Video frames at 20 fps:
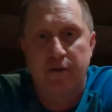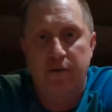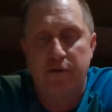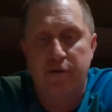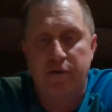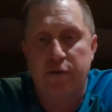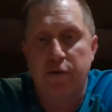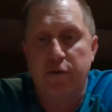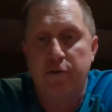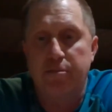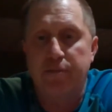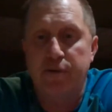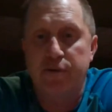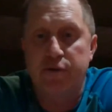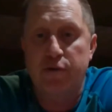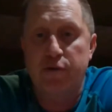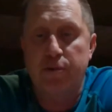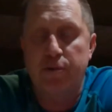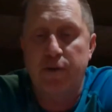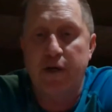still
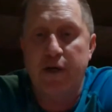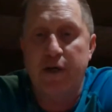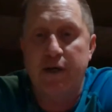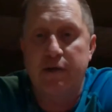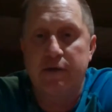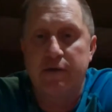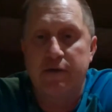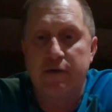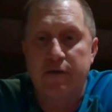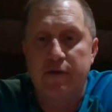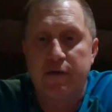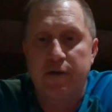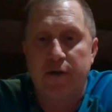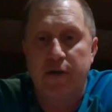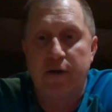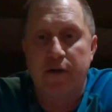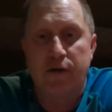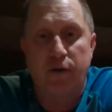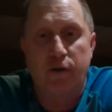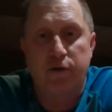playing.
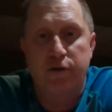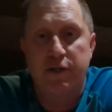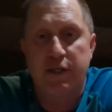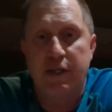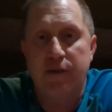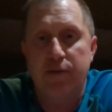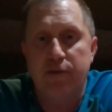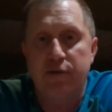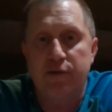Garcia